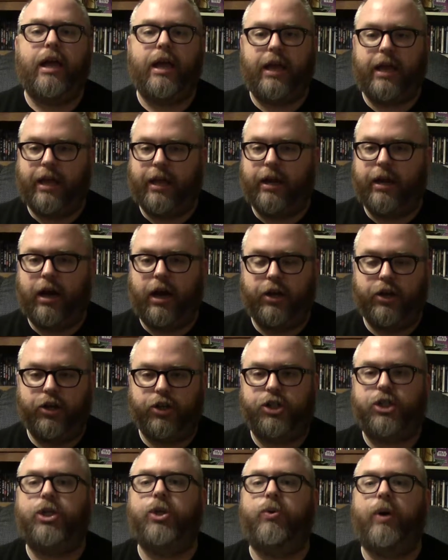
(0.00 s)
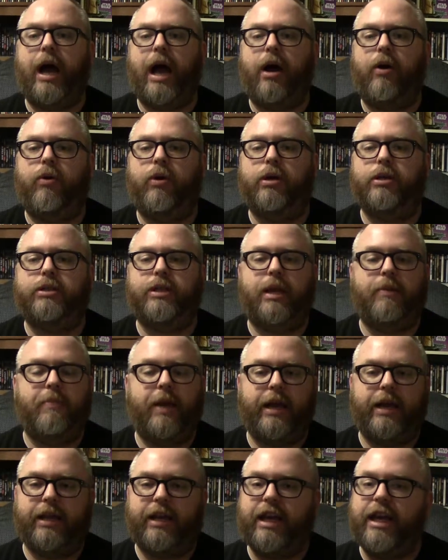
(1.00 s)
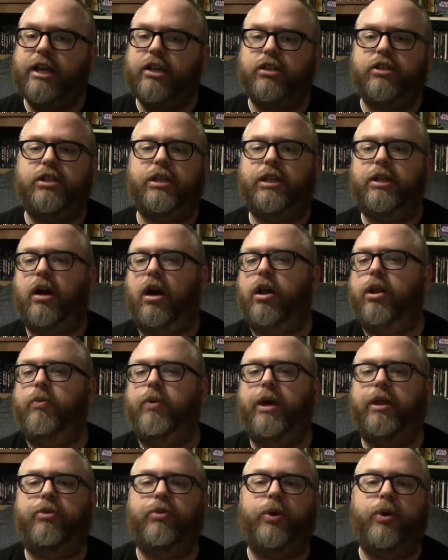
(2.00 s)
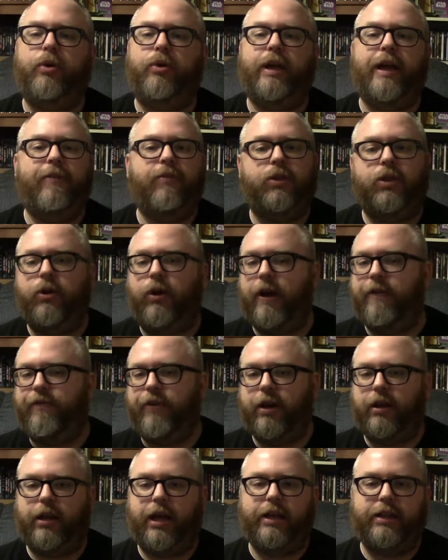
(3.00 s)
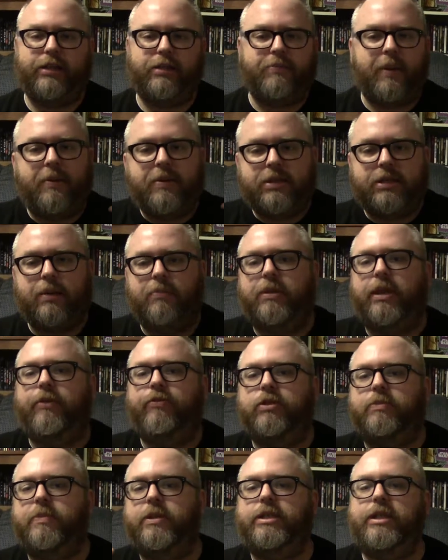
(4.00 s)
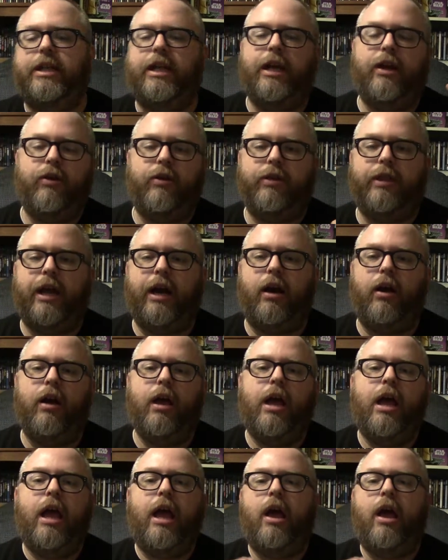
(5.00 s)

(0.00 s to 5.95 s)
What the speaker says: in under 2 hours and make it interesting all the way through, even though I felt like maybe something was missing here or there,